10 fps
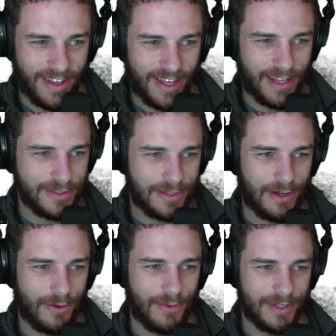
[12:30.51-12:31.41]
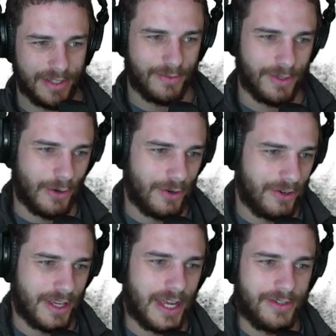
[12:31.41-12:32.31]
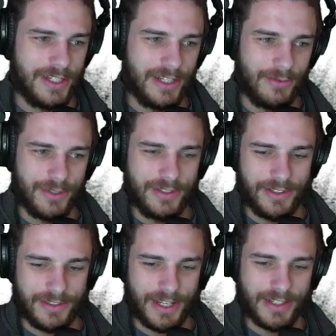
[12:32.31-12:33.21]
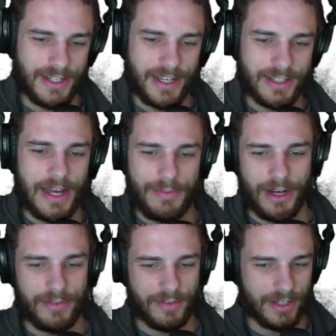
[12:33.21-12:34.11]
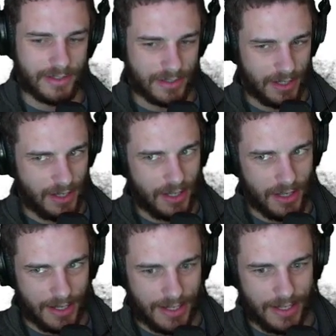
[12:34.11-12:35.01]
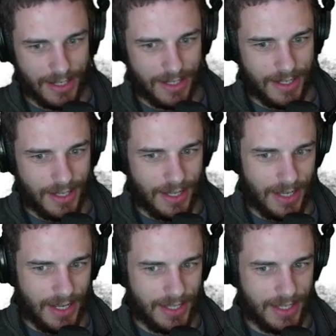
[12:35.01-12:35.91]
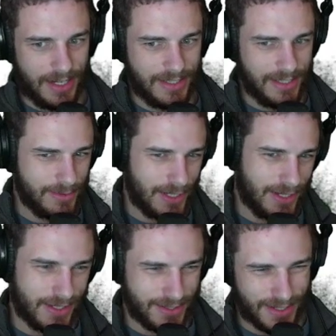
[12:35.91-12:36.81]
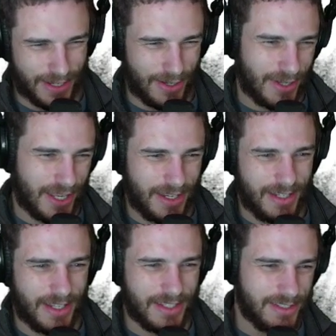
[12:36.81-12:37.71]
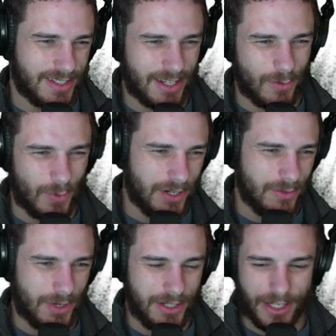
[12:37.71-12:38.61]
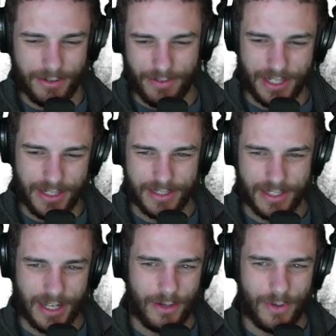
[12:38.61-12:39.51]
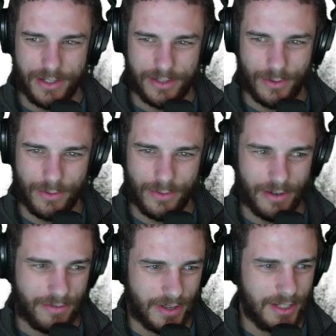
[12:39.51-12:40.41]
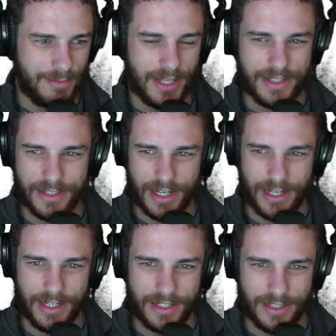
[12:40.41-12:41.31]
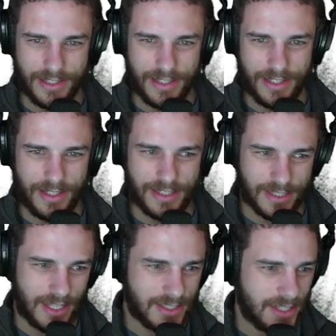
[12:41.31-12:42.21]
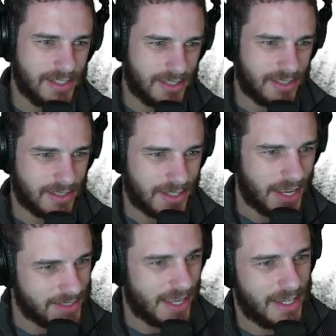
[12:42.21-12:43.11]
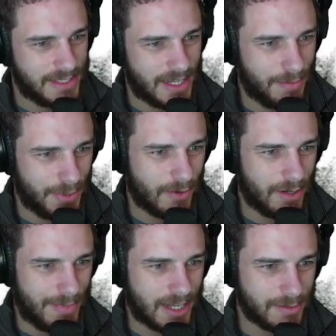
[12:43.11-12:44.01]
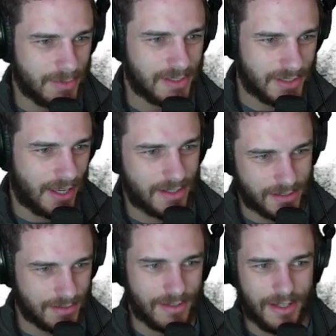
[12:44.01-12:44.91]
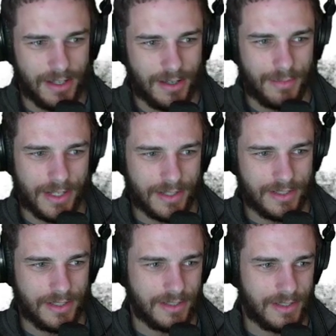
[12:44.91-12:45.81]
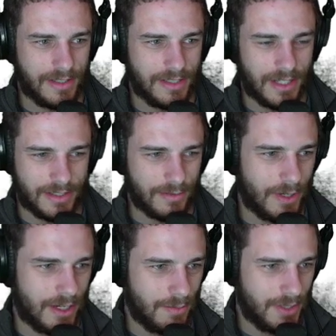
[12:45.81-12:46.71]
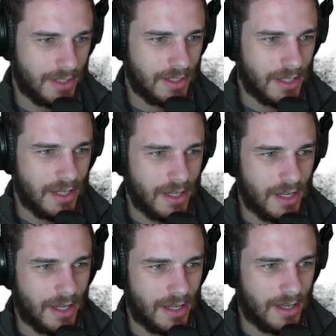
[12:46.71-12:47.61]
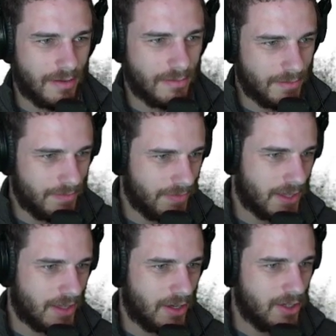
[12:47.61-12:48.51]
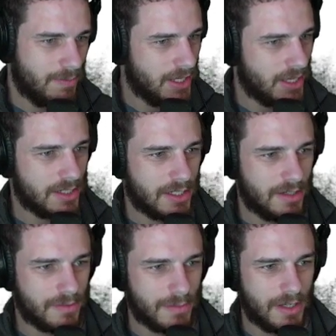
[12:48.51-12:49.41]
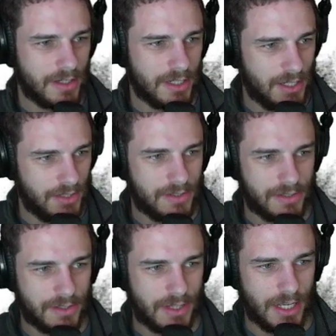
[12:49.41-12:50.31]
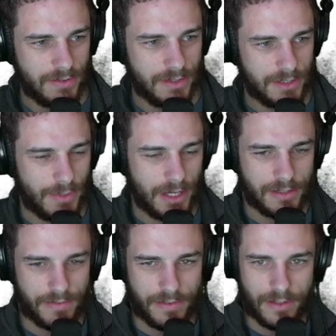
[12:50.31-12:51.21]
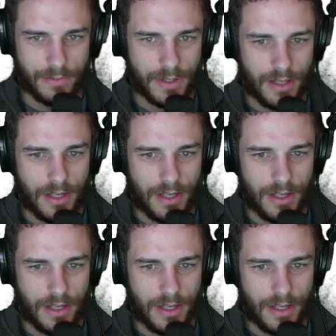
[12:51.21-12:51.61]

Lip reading: And so what the owner of the account did was just, like, take Lop off of this. And then it seems like it's like, okay, like, this is kind of weird. Why are you, like, fighting this guy? Why are you so offended by this guy? It's because he takes an anti-Bitcoin maximalist stance because he doesn't want to be all your Bcash is belong to this. Thanks for the spice, Philip.